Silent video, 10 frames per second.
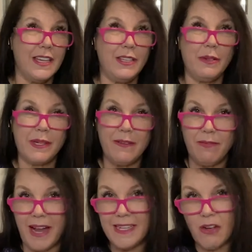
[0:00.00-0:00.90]
you can
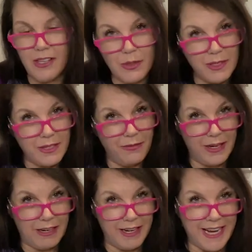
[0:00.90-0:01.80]
find all sorts of
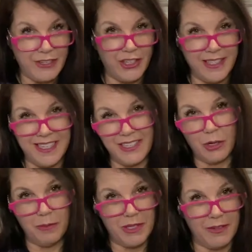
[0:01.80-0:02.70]
variations in
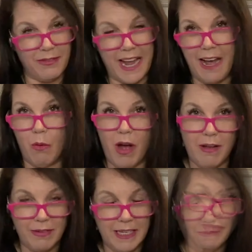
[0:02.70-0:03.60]
terms of how
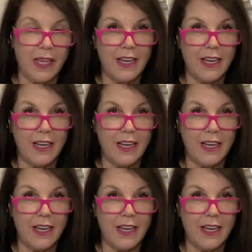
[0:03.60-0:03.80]
often.